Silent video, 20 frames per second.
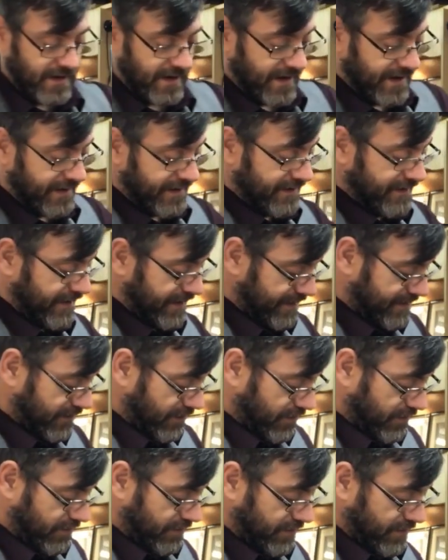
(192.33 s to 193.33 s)
And it's
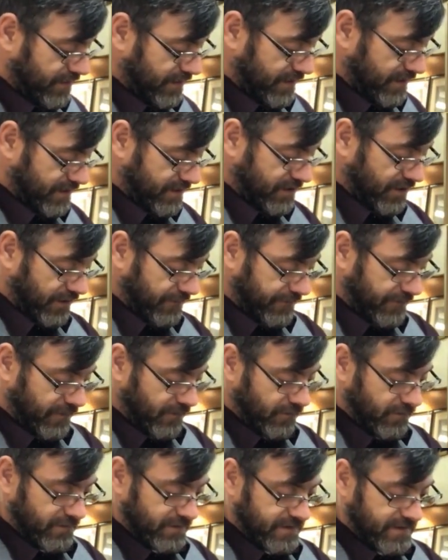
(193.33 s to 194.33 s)
on soft
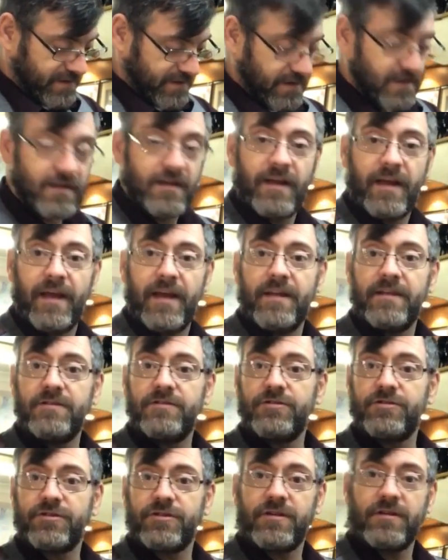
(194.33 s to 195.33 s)
close
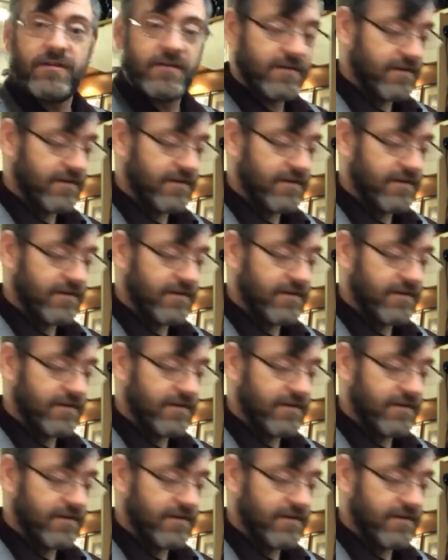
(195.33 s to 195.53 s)
hinge.